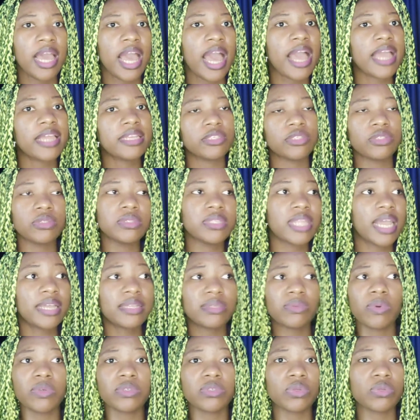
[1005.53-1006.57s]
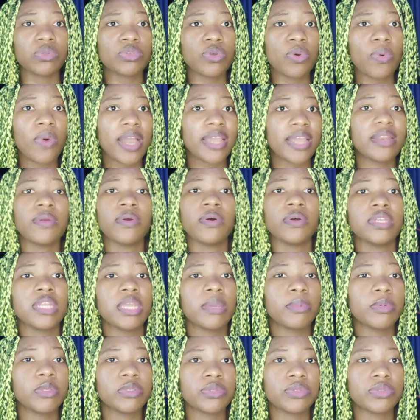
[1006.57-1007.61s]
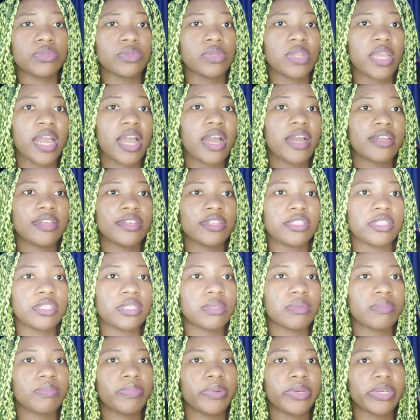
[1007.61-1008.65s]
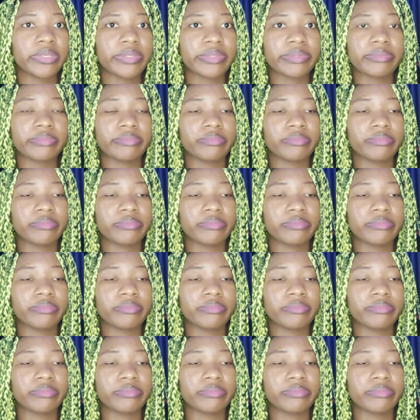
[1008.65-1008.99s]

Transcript: And that was also why they were unable to do the ironing, but